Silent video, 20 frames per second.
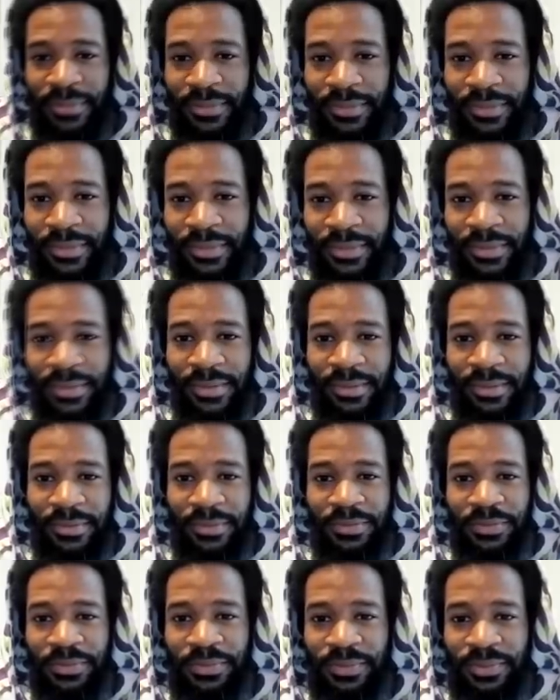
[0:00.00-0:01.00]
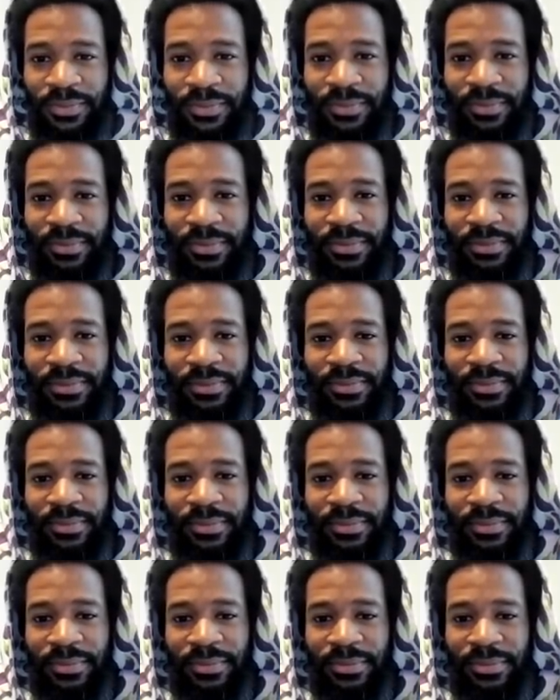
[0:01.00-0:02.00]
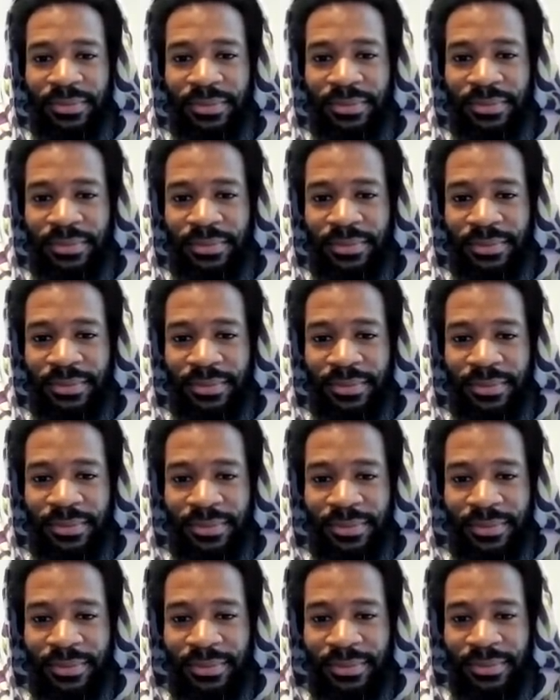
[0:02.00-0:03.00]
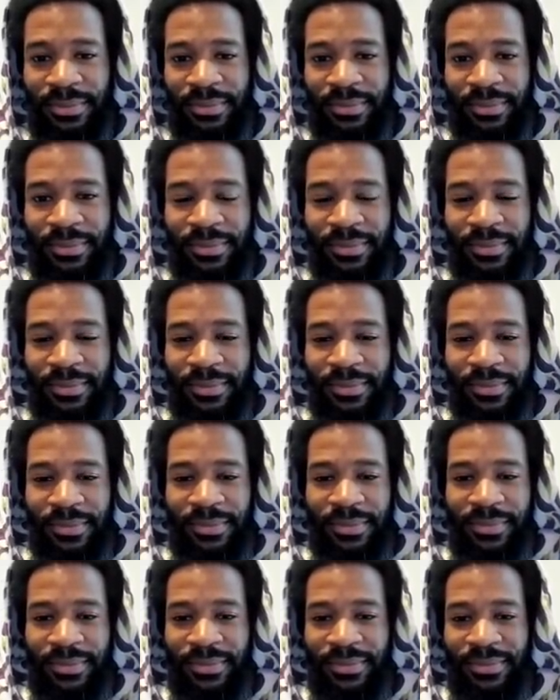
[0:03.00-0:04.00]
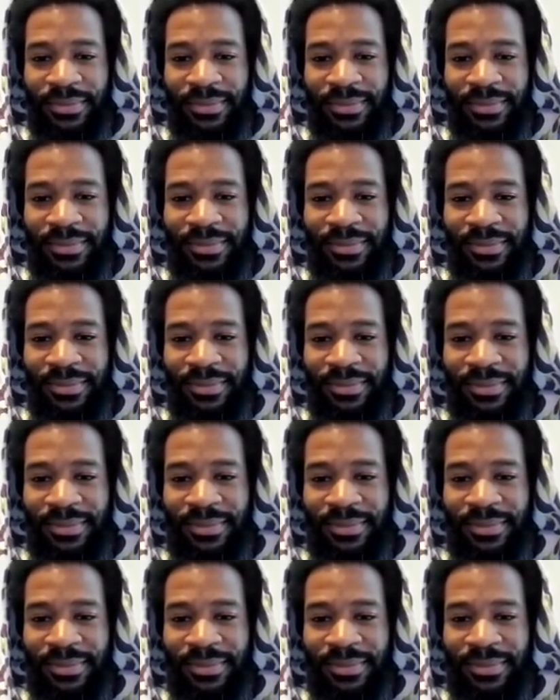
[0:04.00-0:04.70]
(not speaking)